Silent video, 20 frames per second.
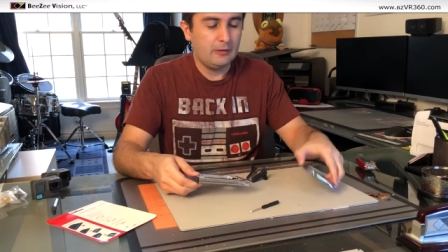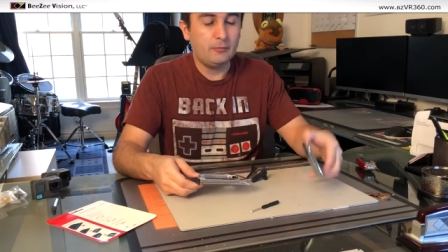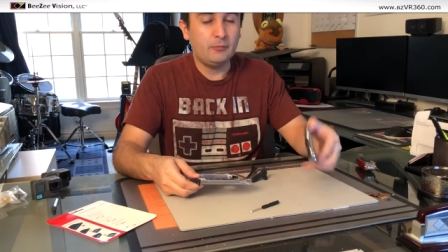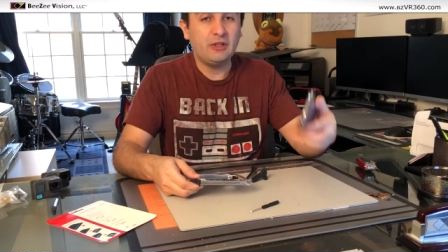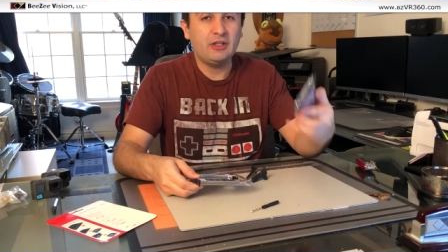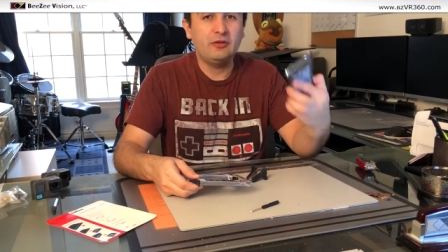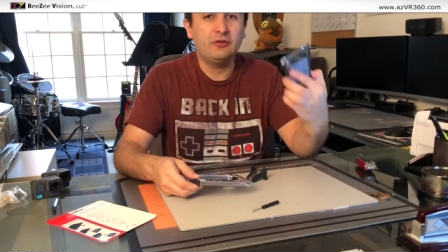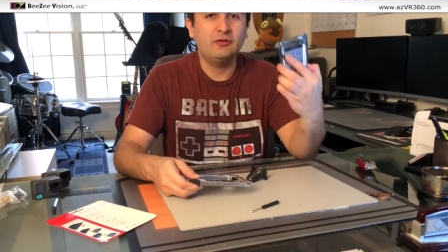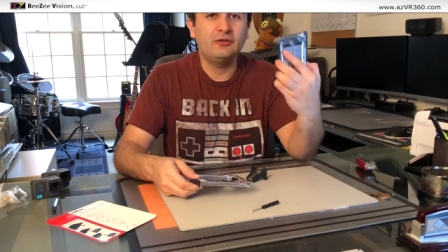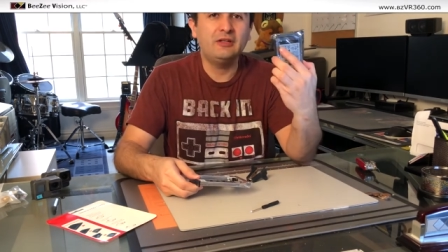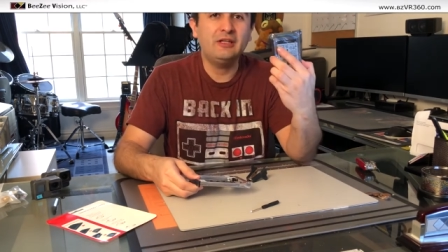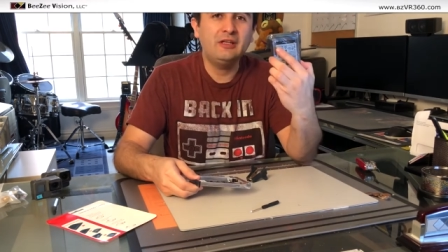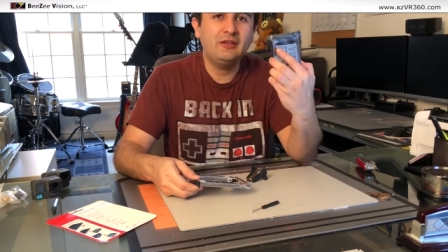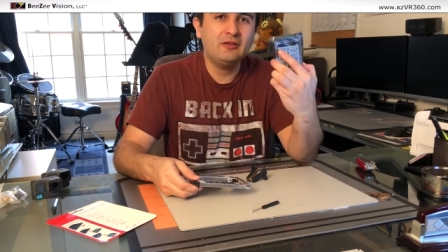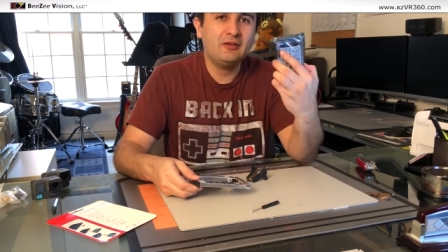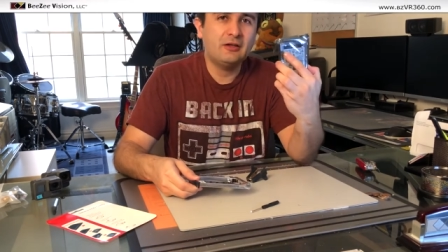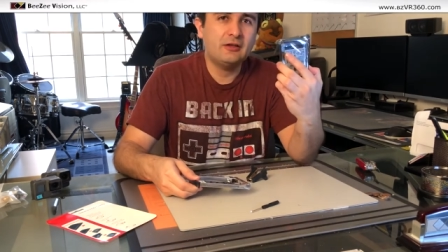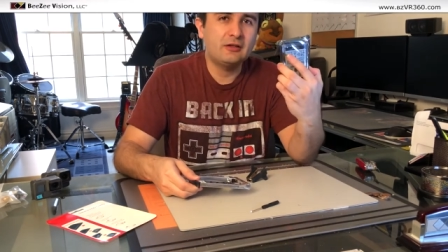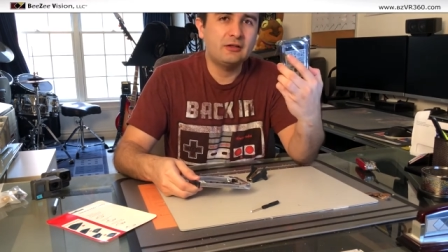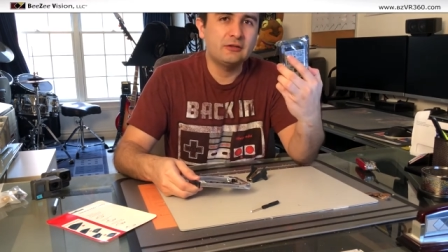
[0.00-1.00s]
because
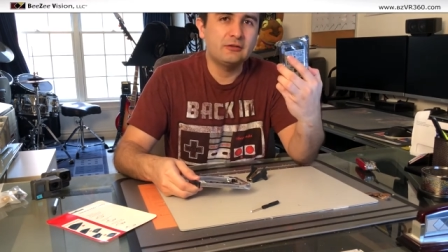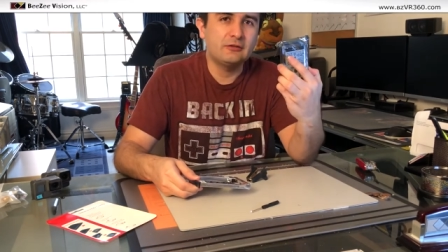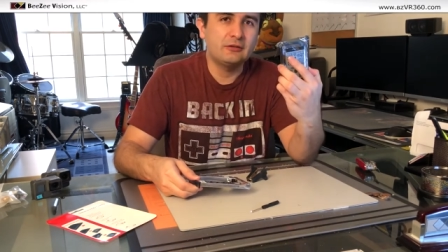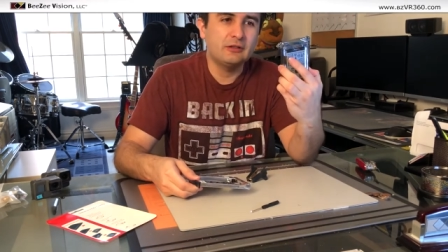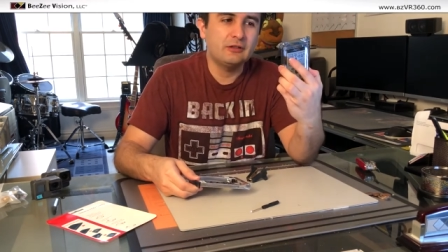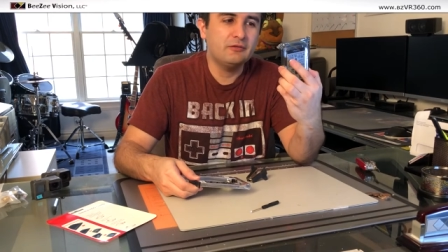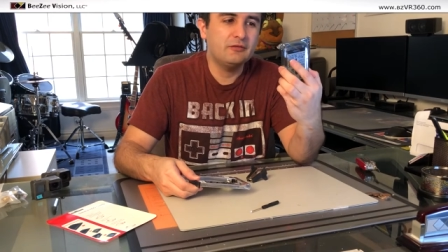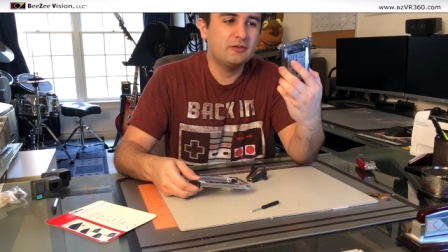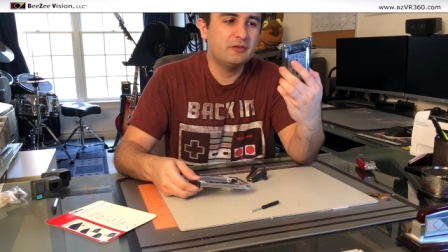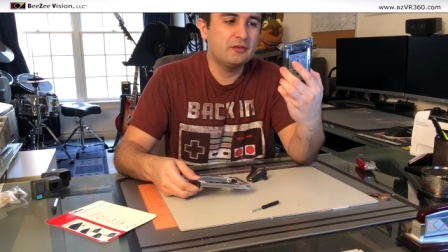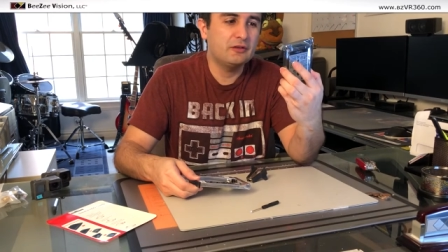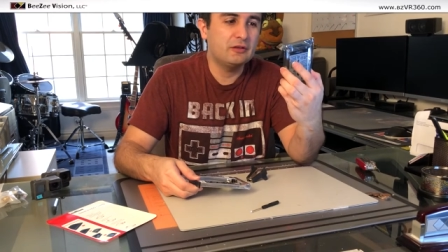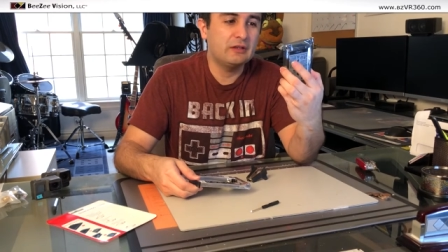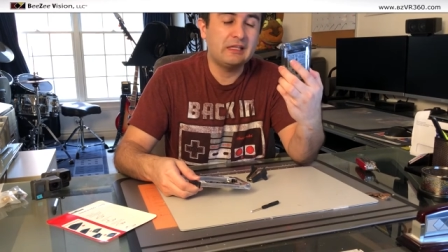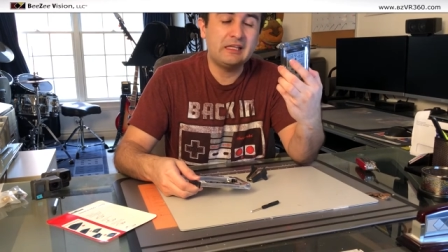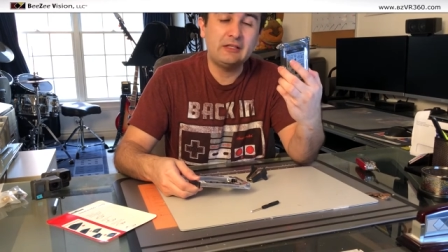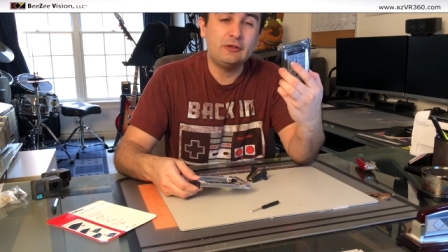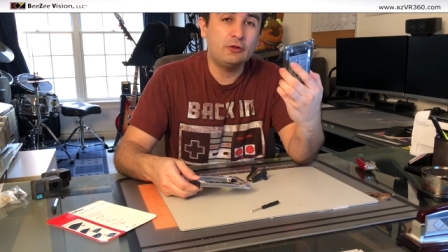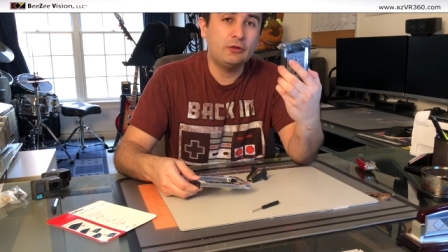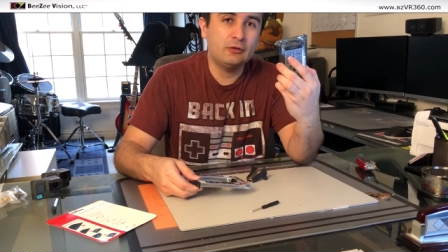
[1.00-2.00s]
these hard drives,
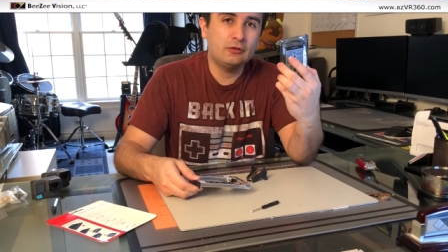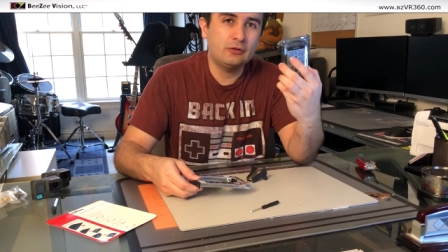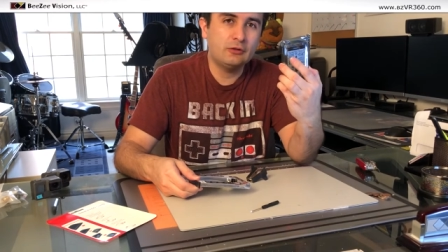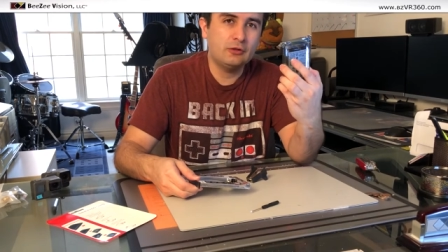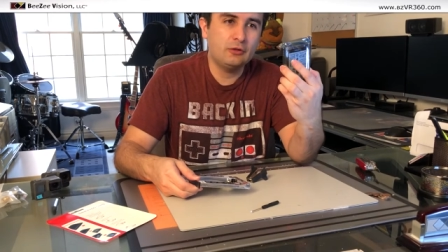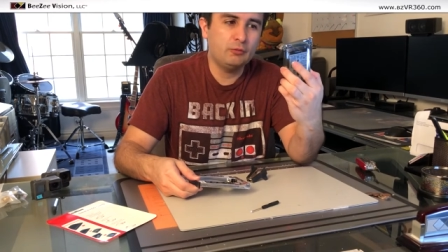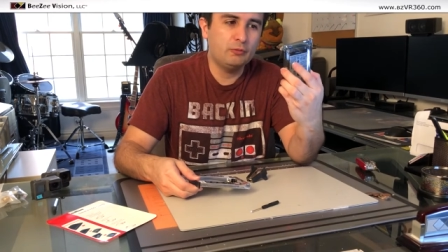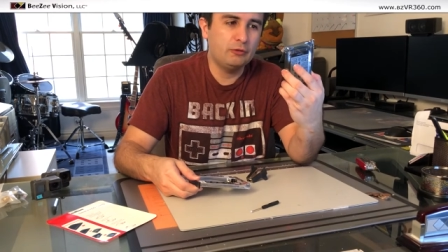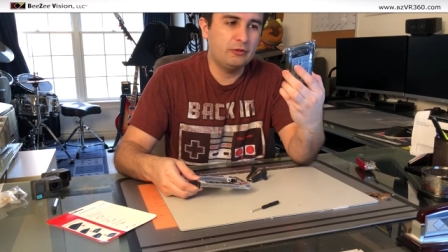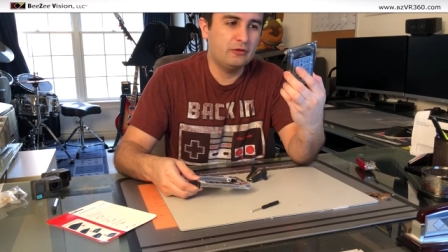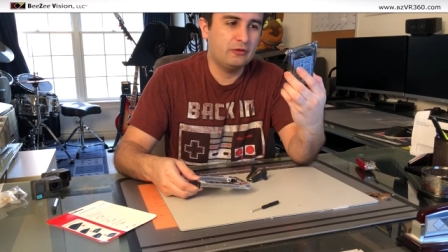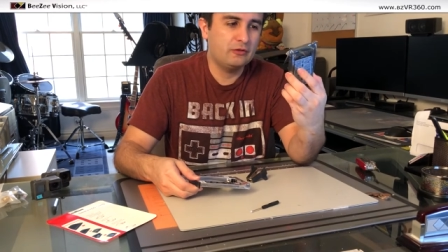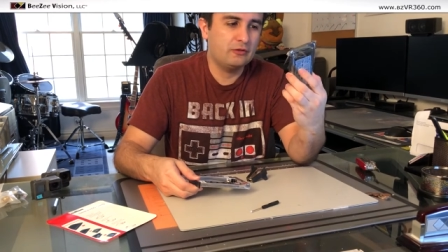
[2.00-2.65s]
they don't come with